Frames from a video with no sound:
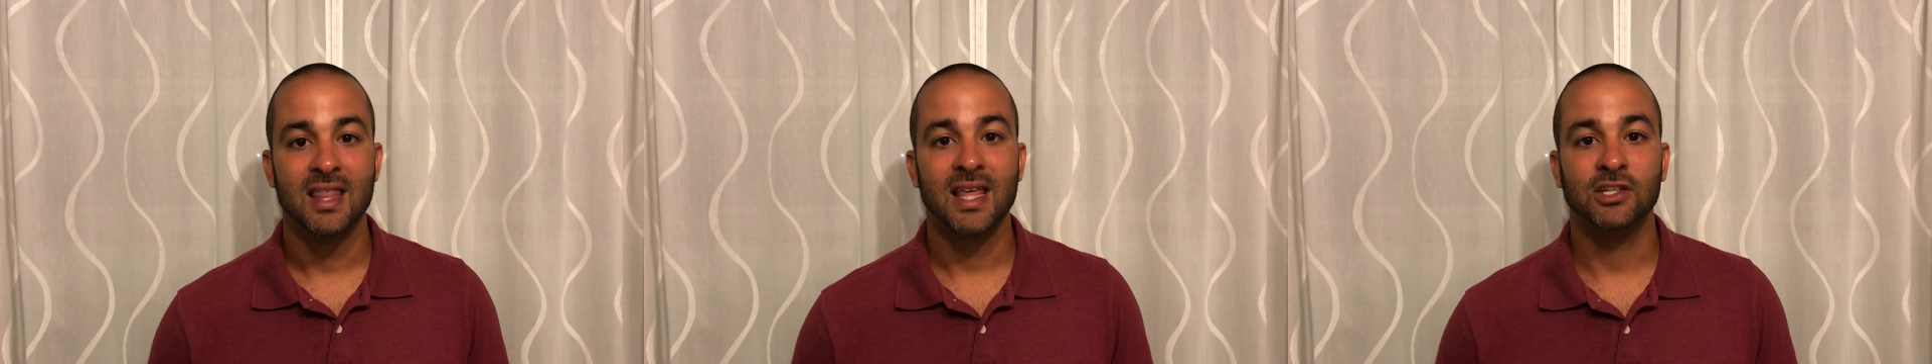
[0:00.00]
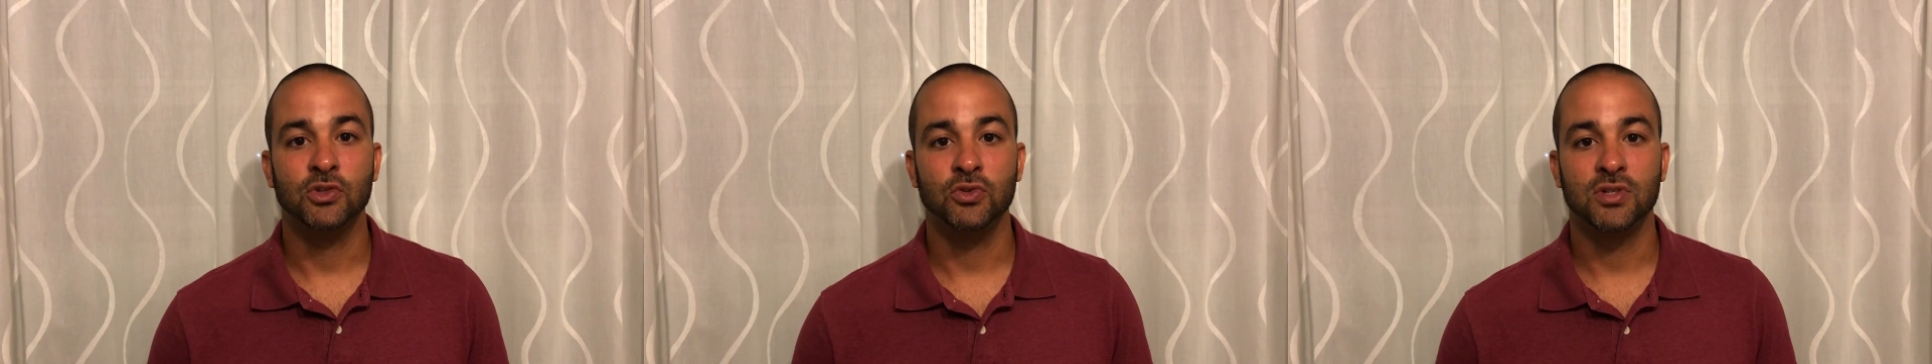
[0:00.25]

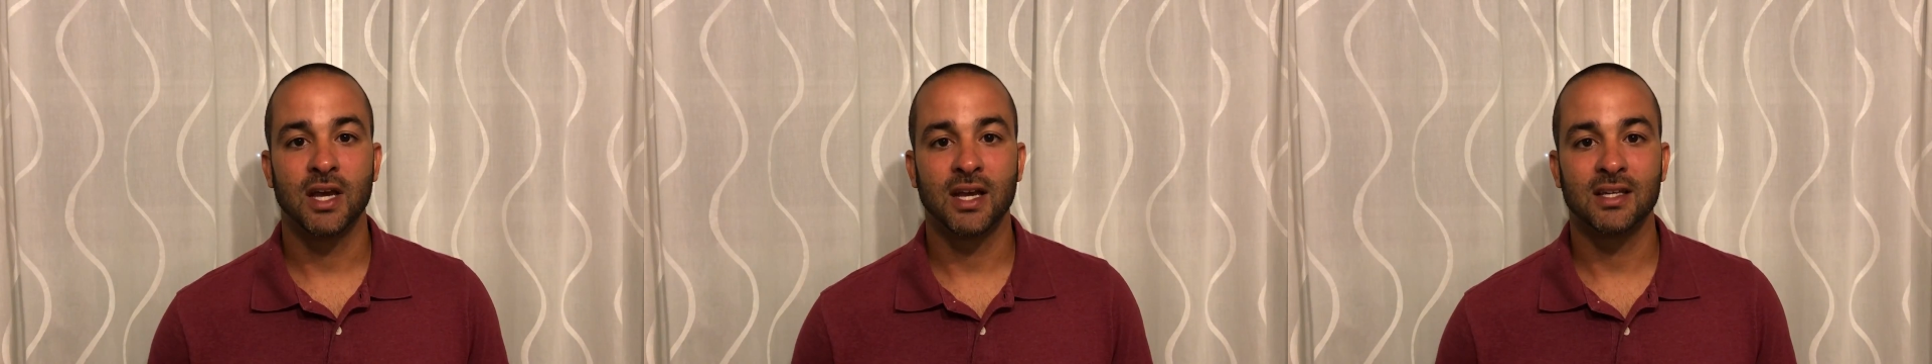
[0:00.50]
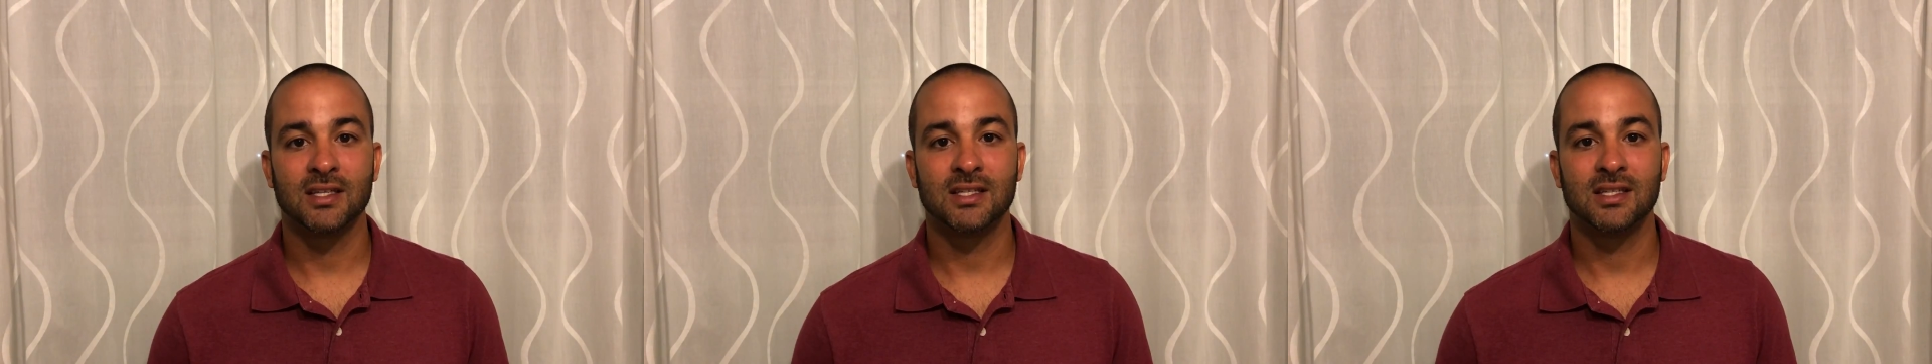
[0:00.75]
that 2
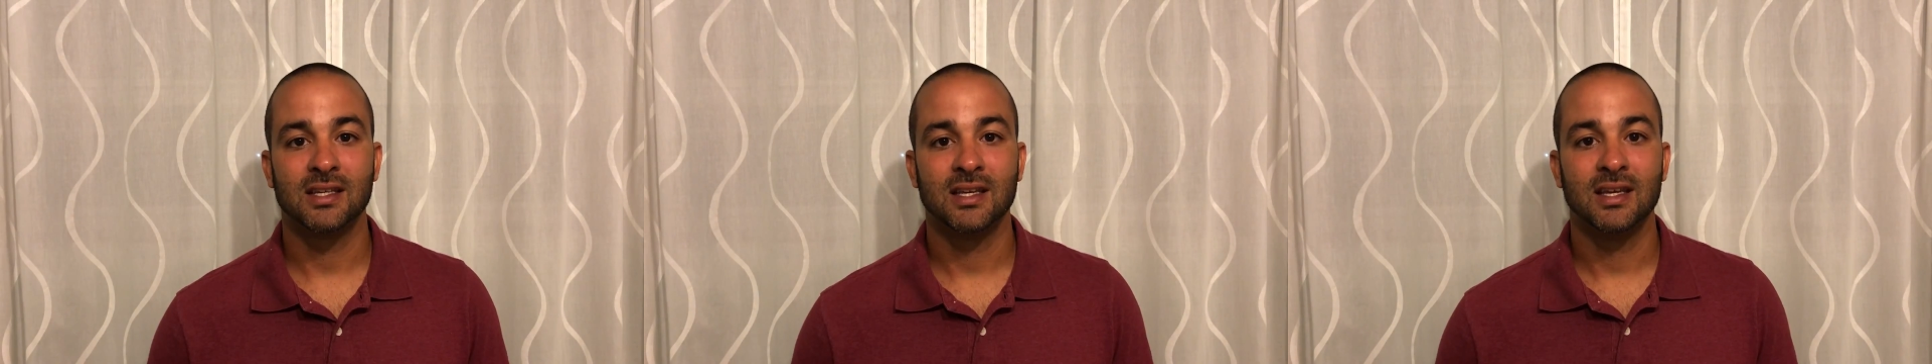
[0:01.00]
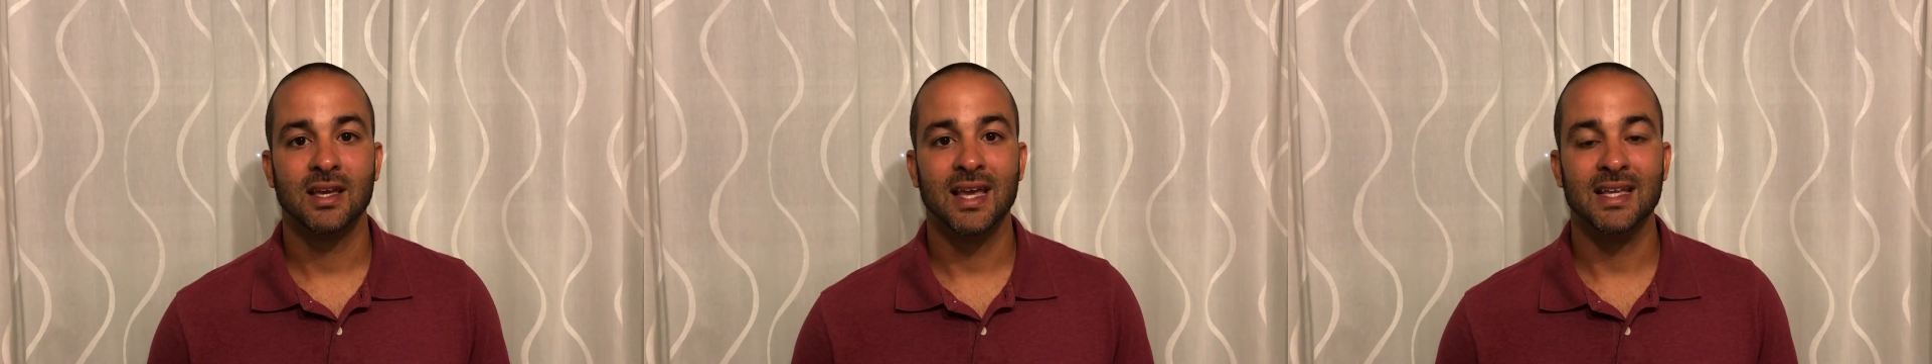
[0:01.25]
seconds
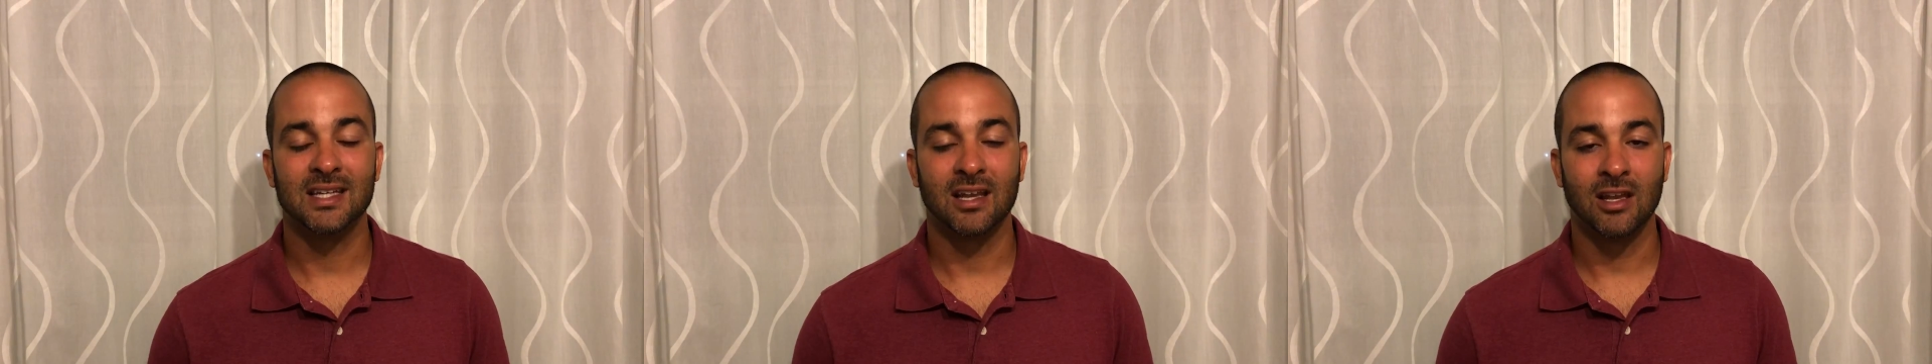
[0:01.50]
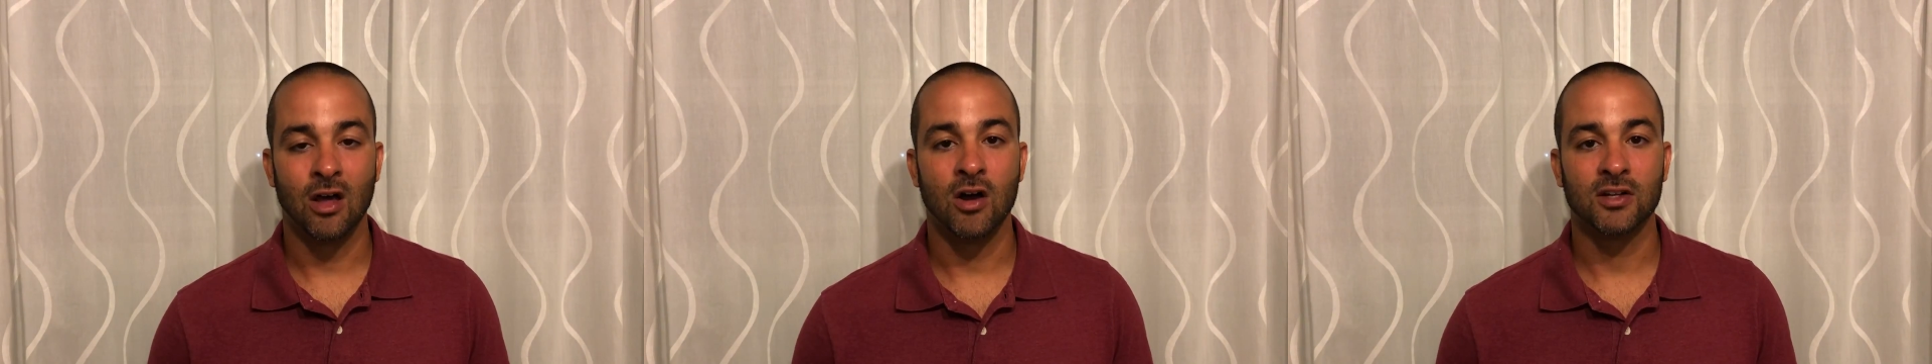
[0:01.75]
is a
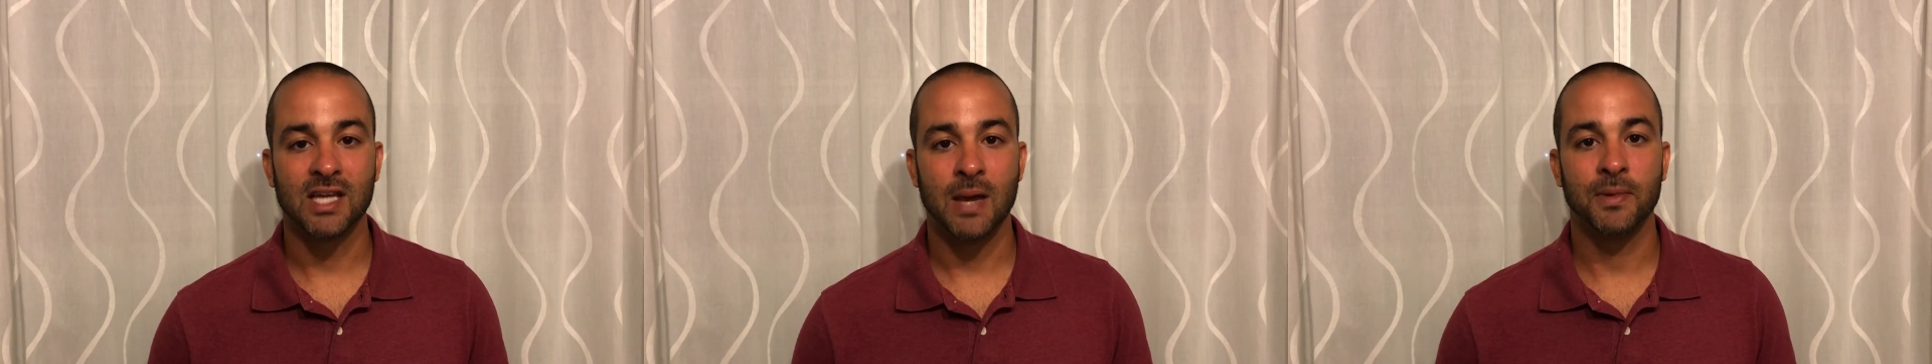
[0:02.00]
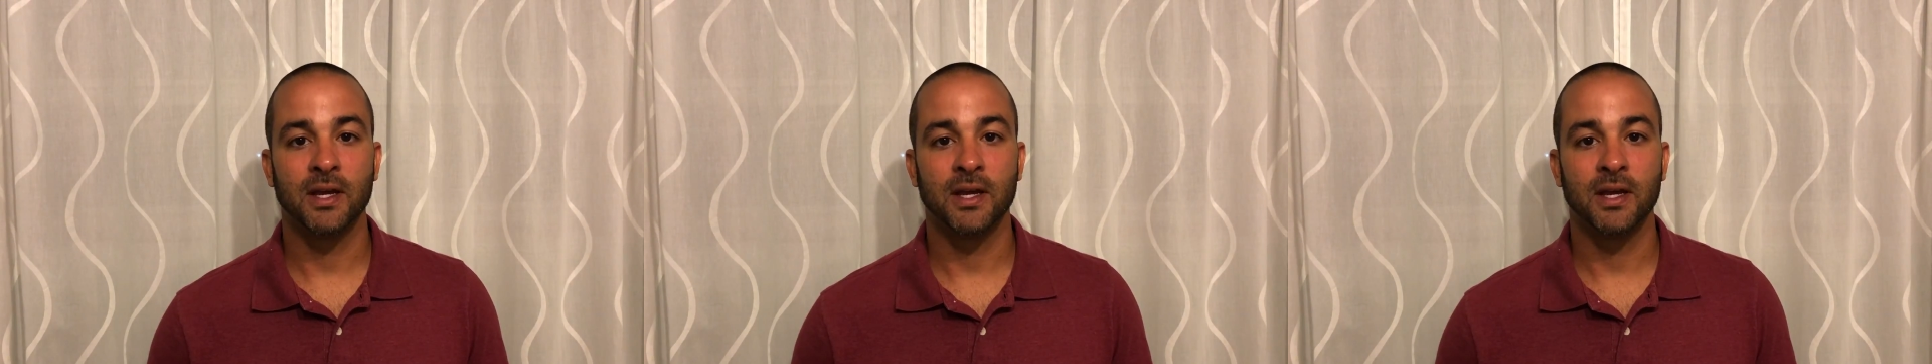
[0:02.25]
long time.